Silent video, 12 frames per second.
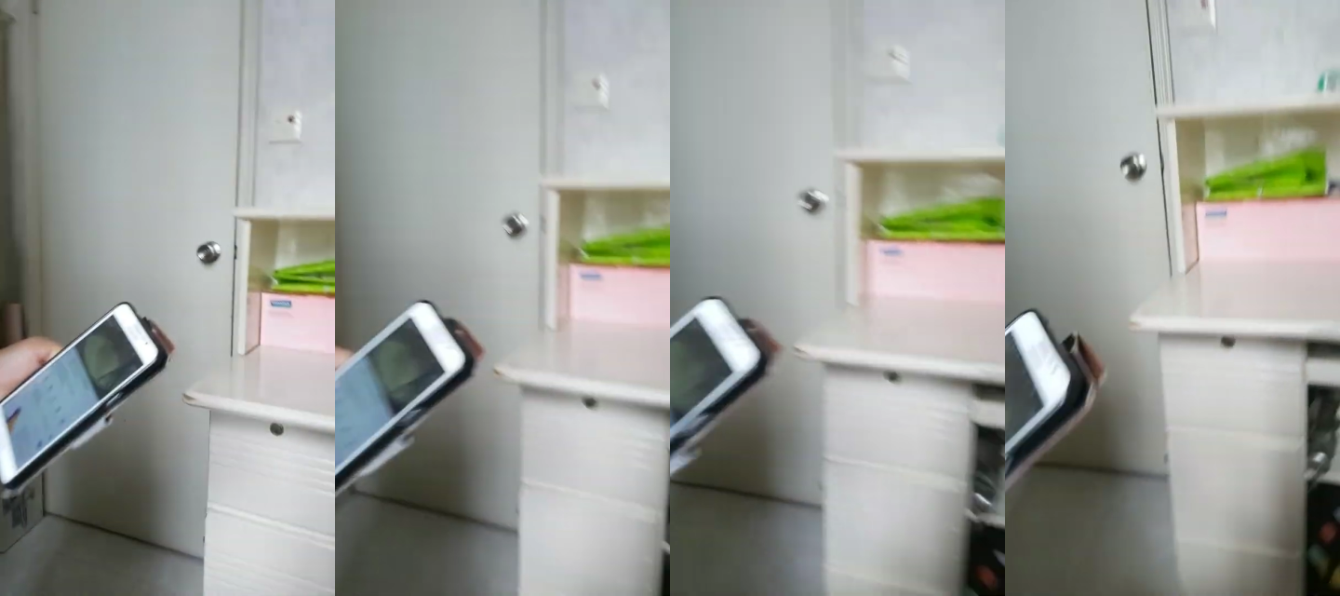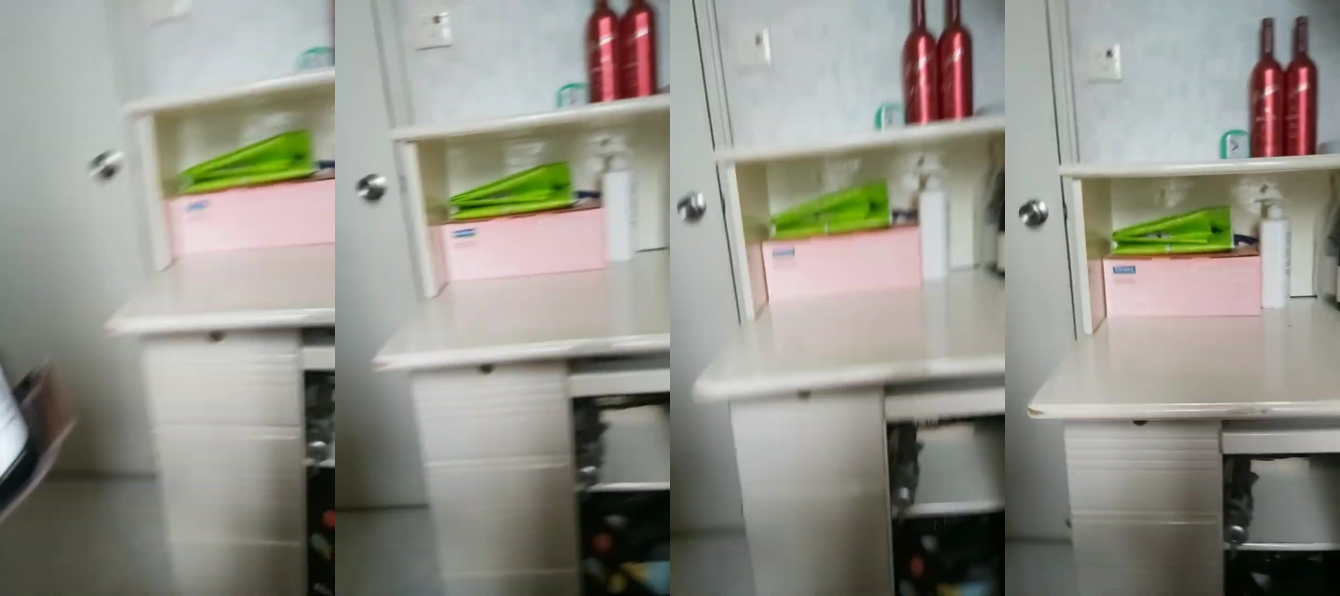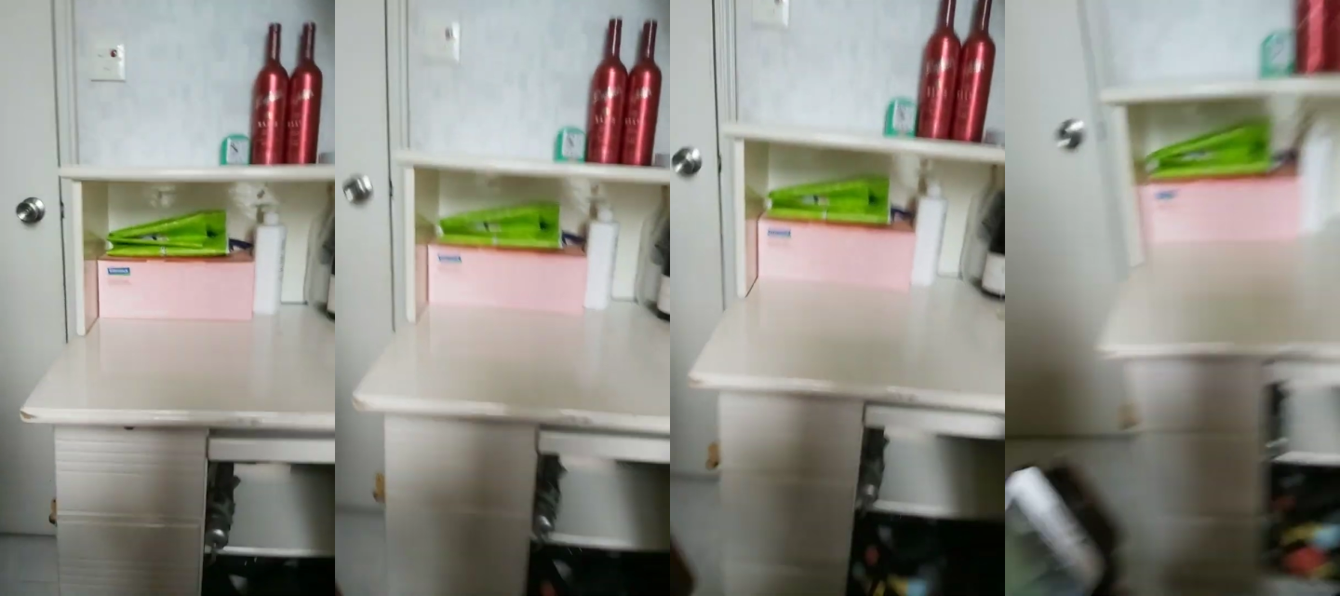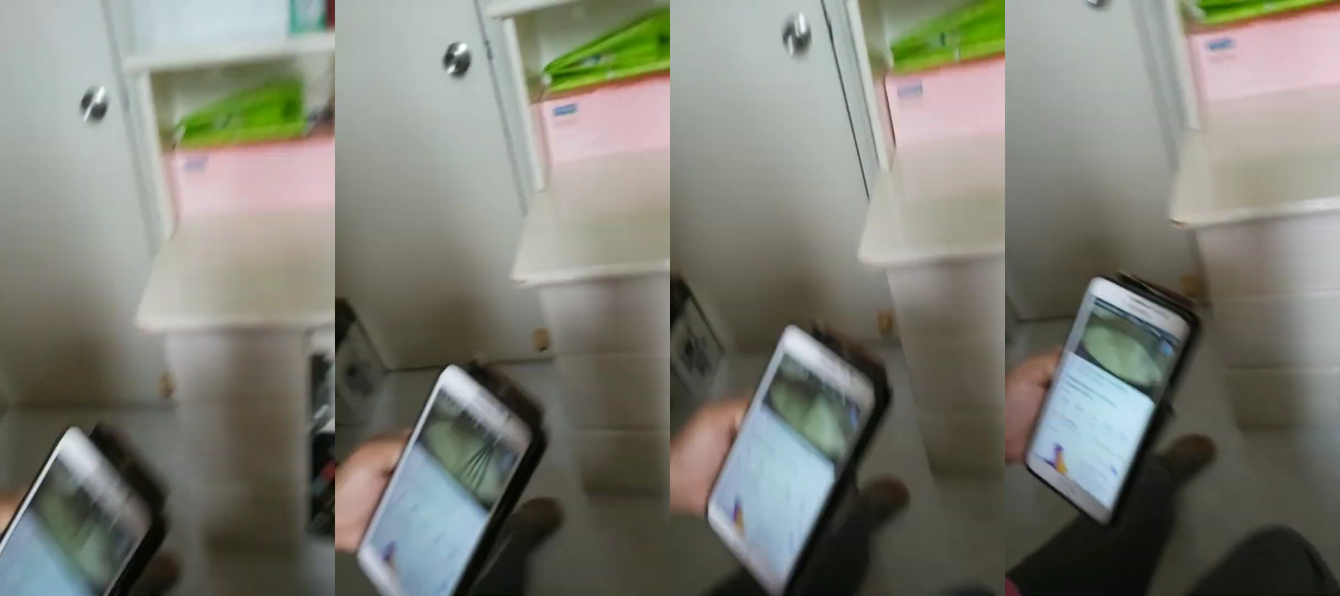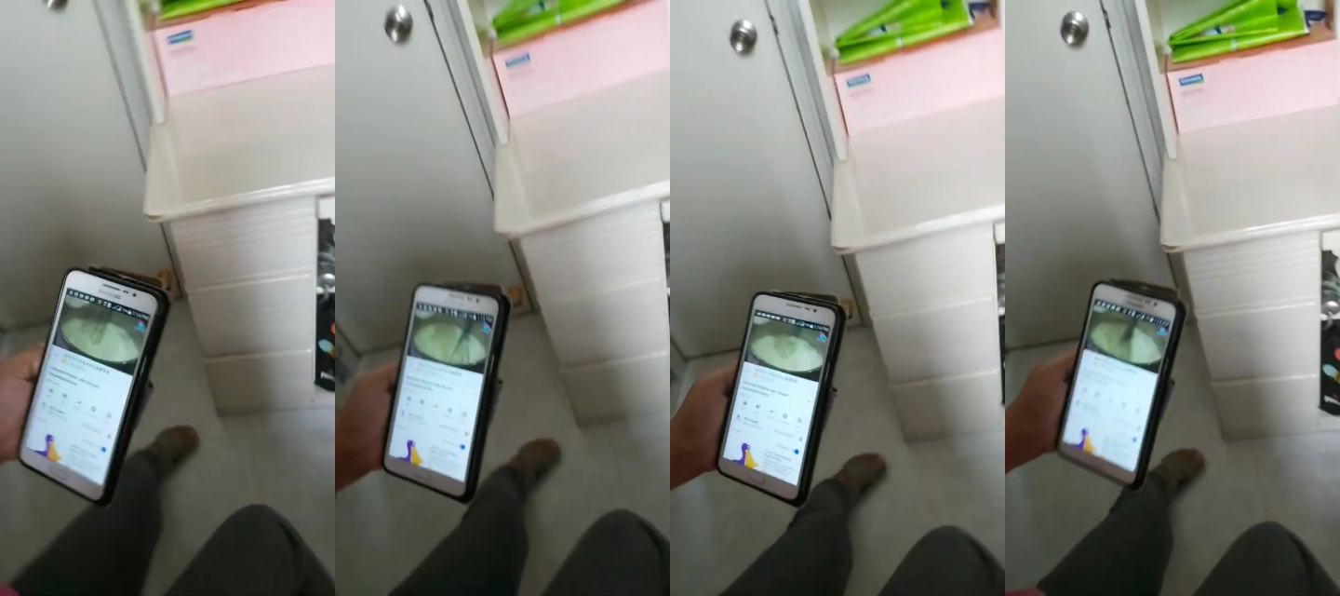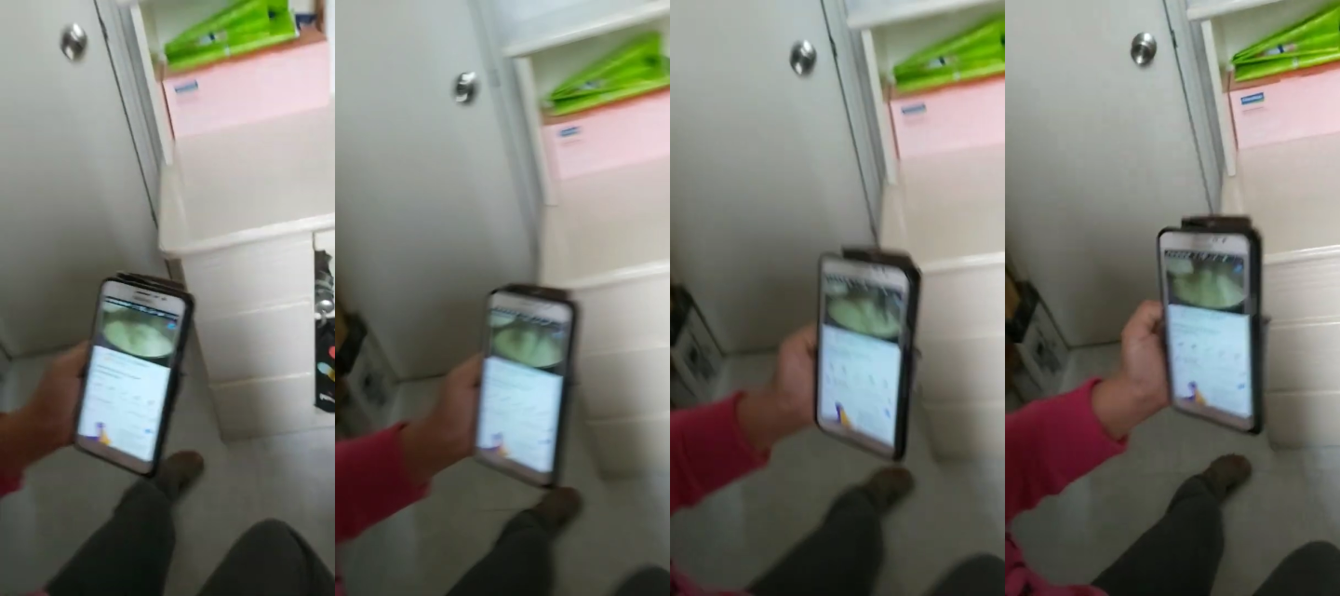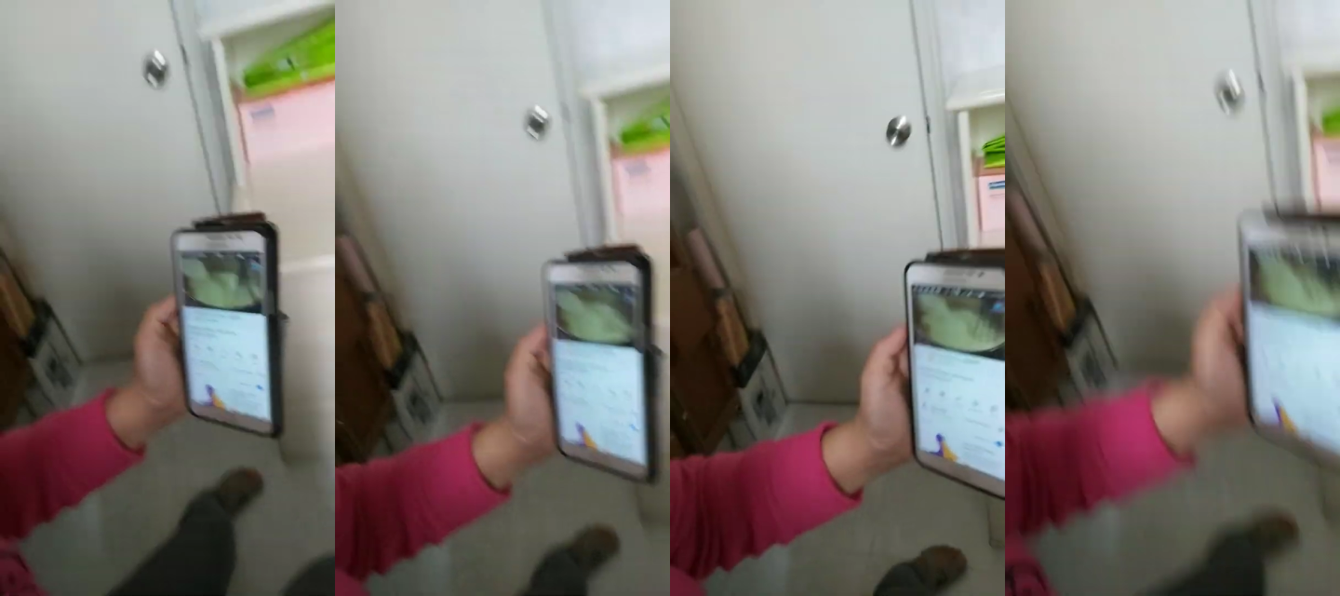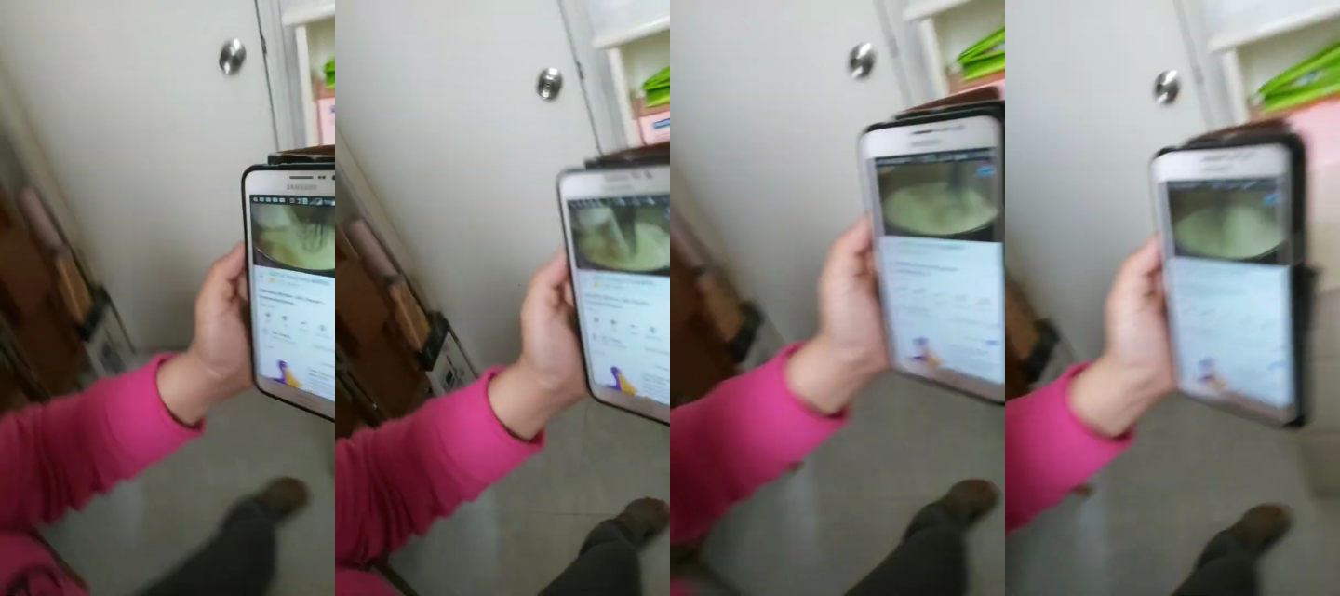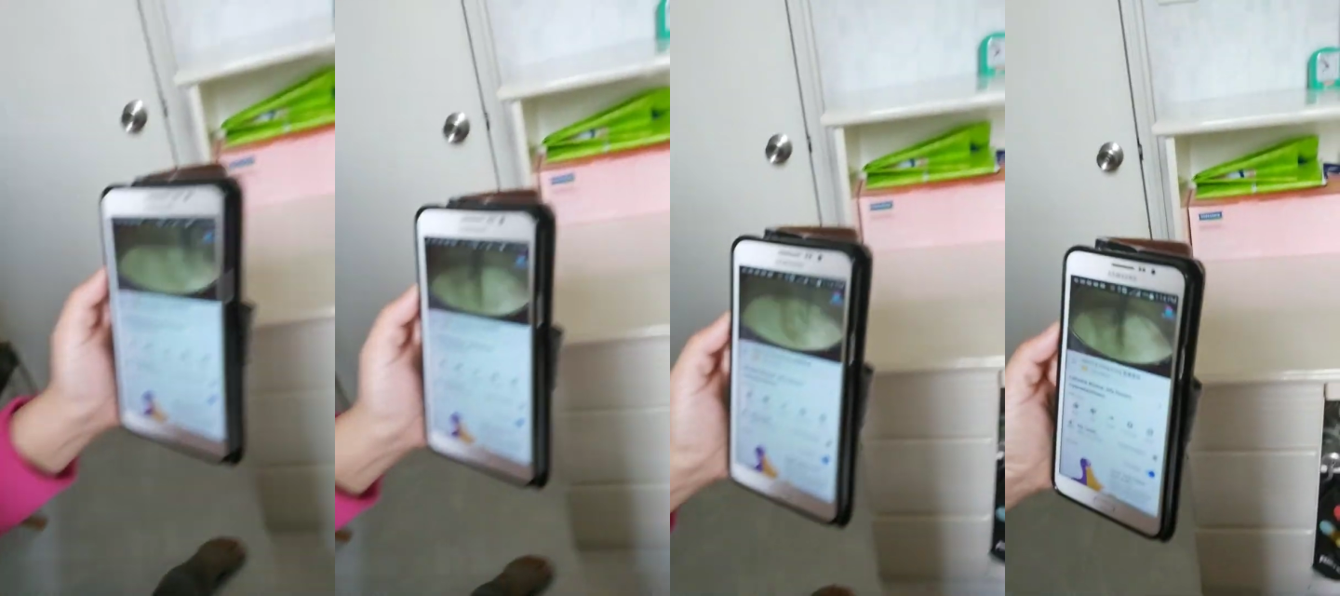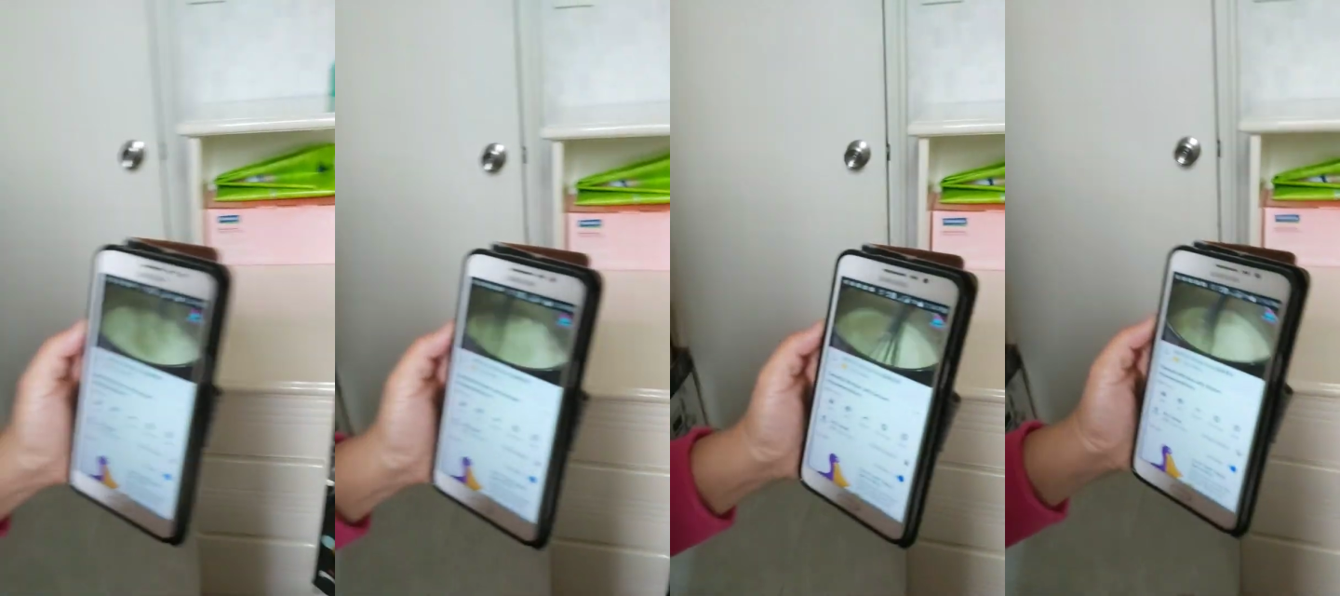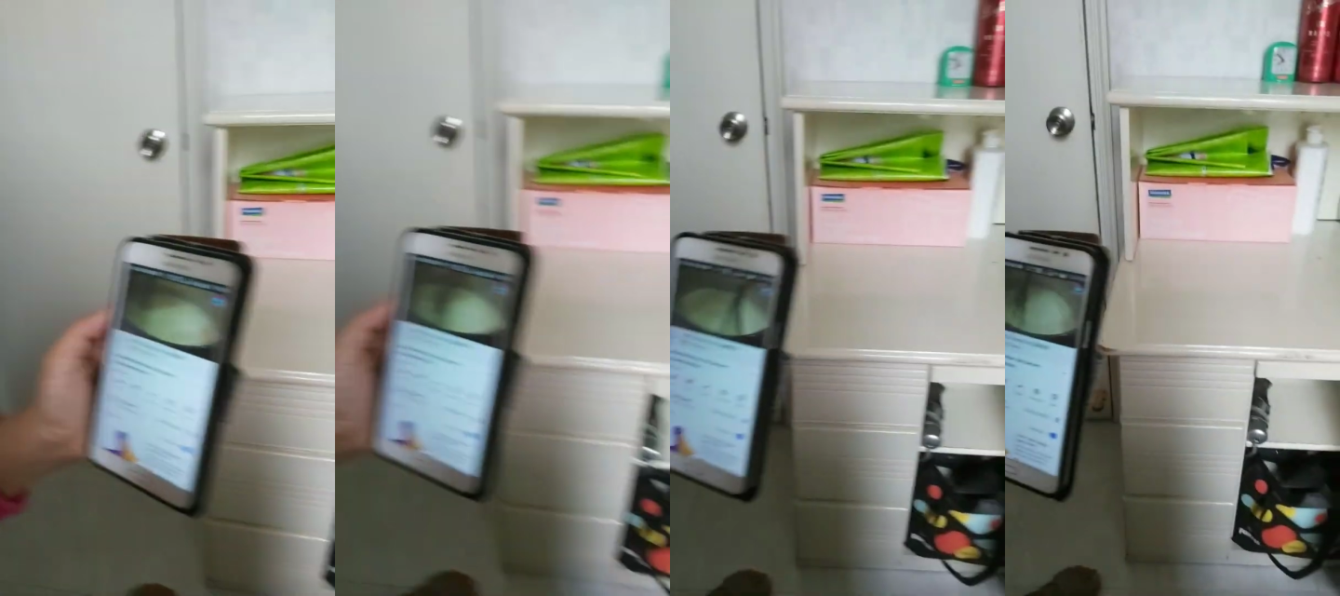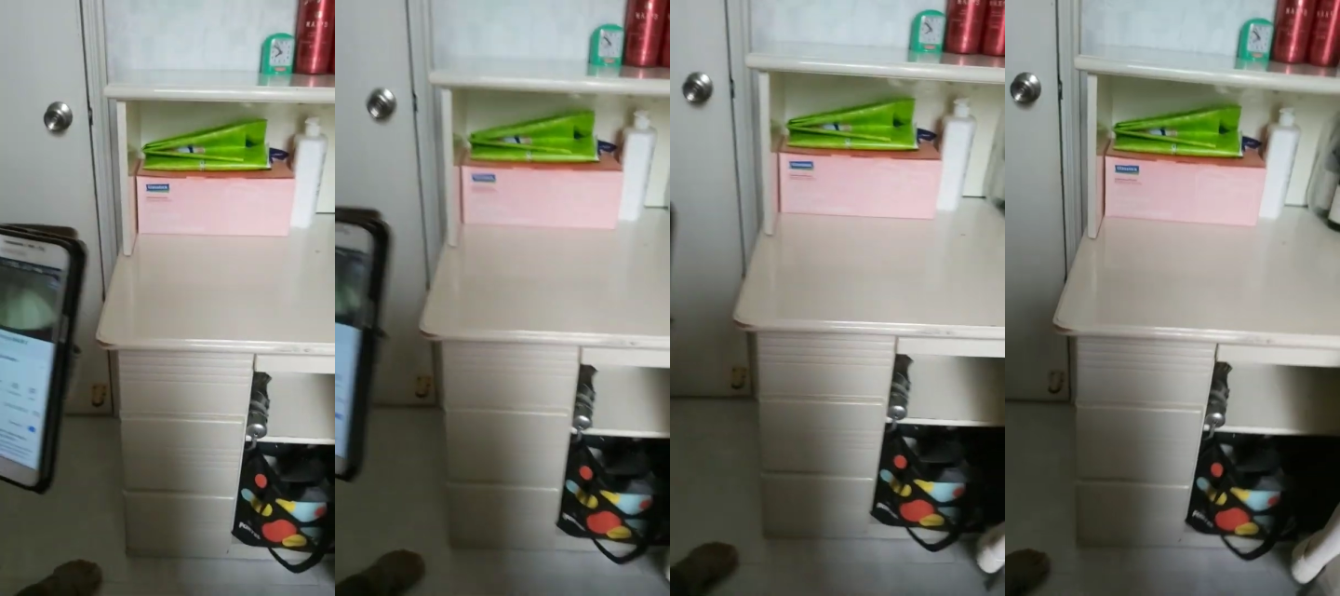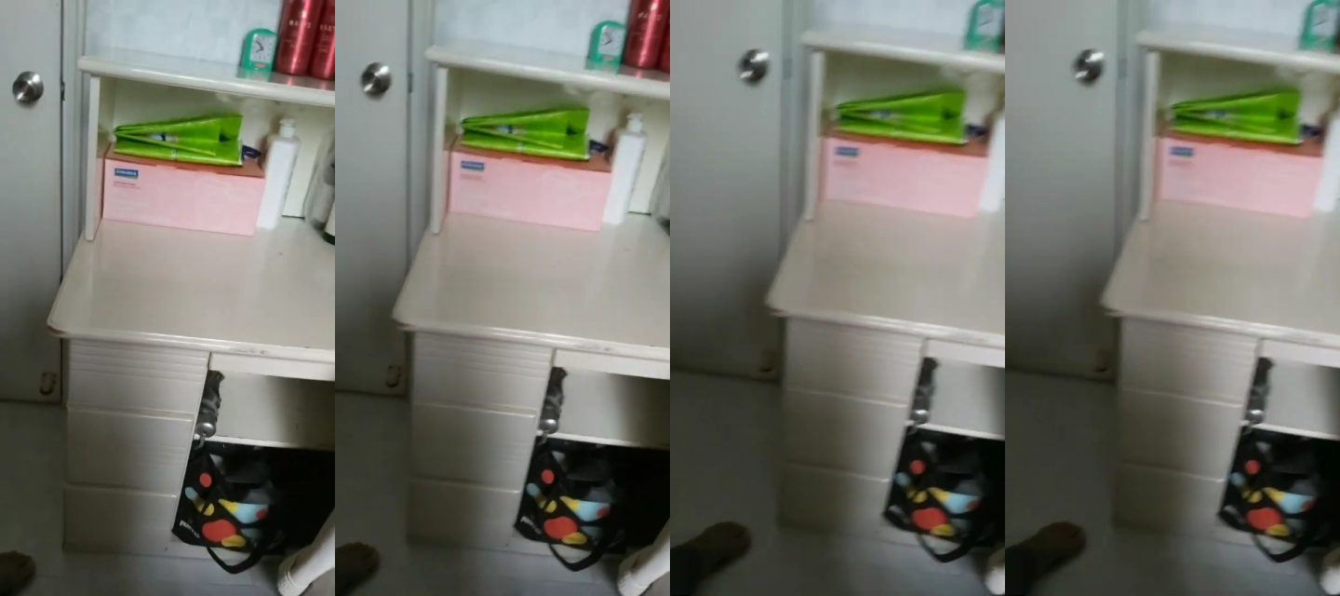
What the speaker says: No face is visible, so there are no lips to read.